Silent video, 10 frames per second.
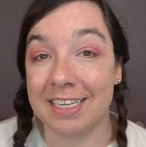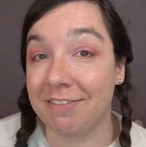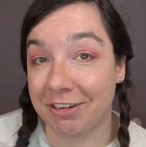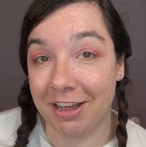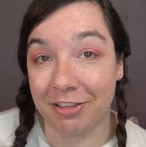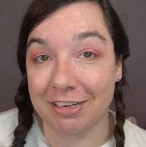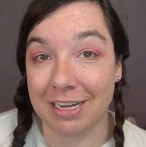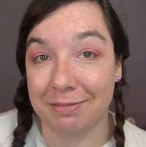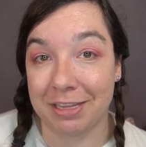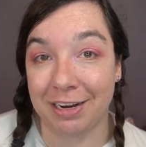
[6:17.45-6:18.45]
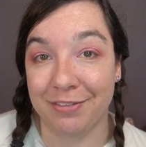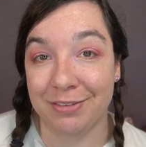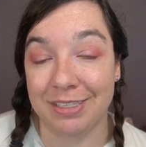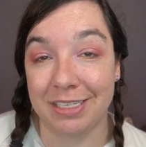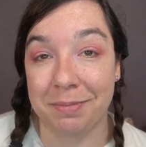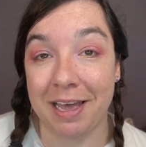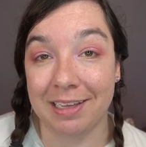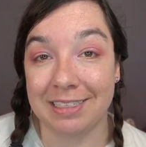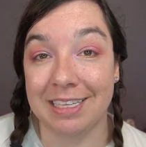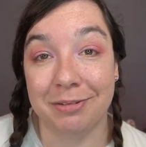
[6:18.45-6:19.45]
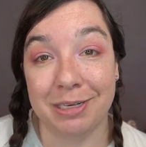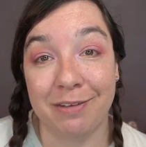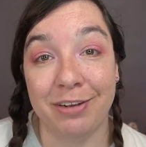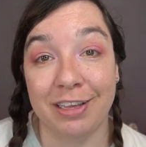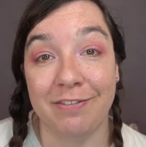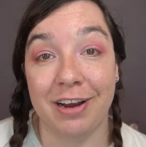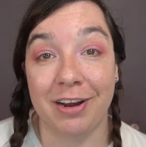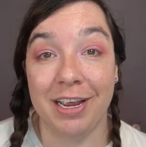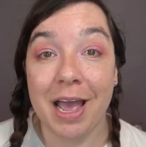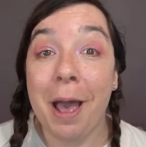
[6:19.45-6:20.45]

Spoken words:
every other time that I've used these palettes, they were definitely very